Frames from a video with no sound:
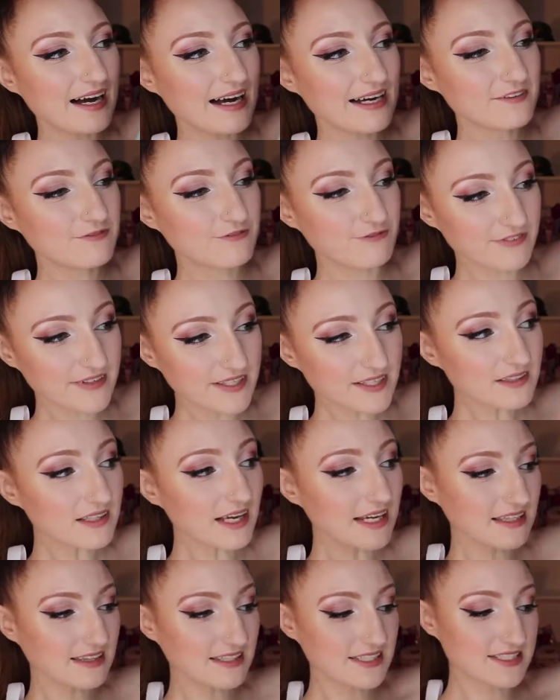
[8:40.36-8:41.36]
I feel
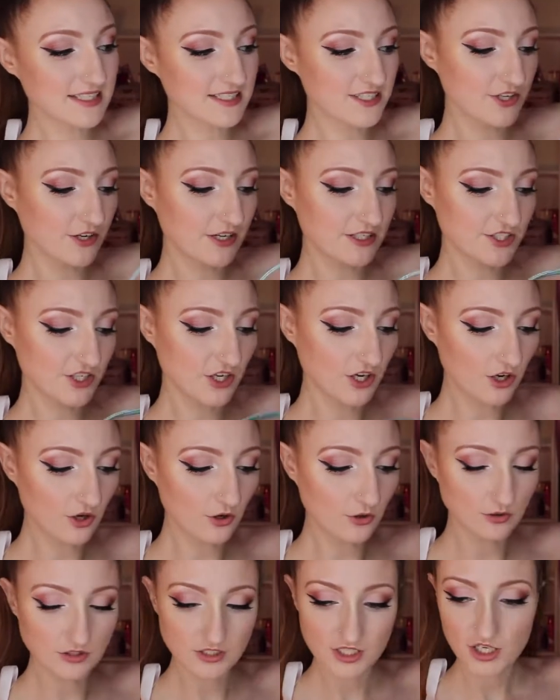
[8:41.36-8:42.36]
like this is going to
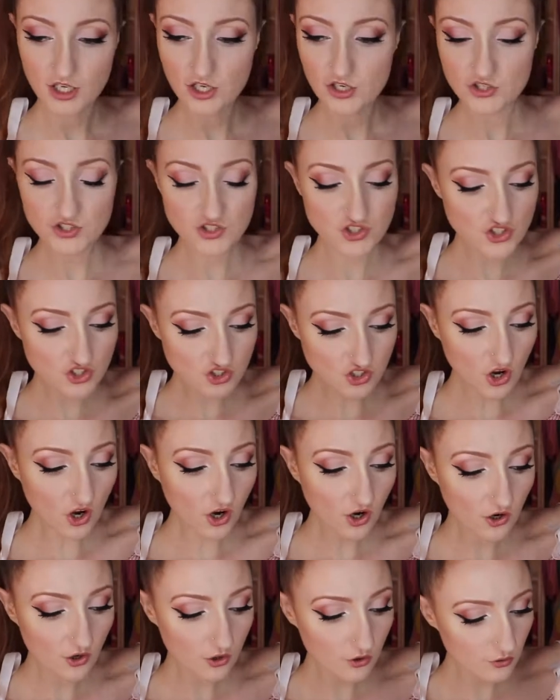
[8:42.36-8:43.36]
hold
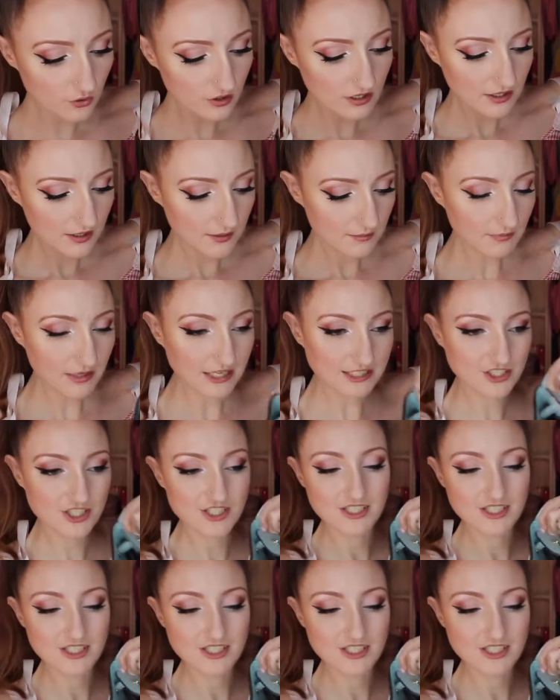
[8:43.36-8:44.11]
so much